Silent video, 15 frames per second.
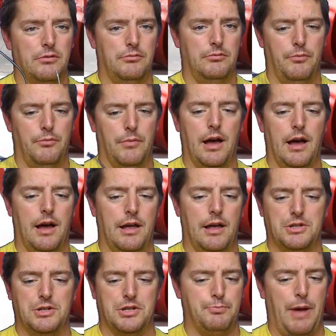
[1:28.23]
uh, it's
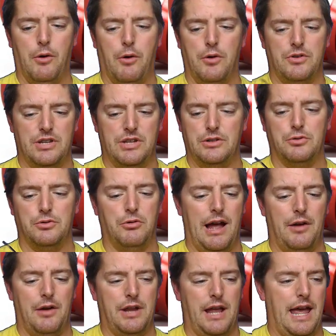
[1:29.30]
just power, signal
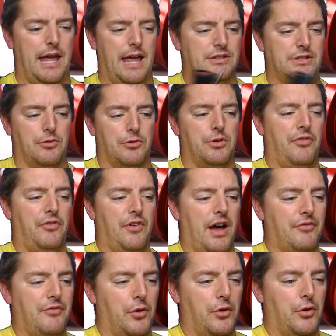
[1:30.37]
ground, and 0 to 5
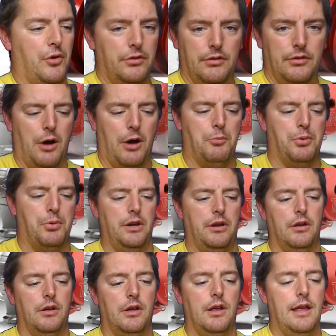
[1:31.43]
volt output.
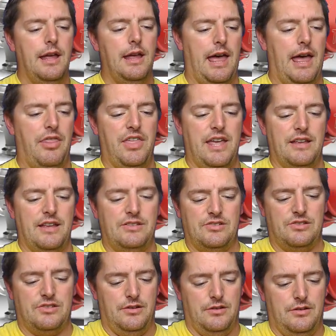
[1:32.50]
And this
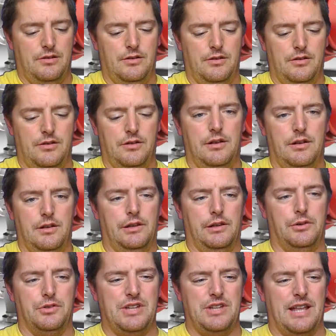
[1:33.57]

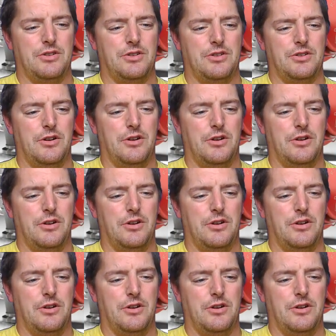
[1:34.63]
little sensor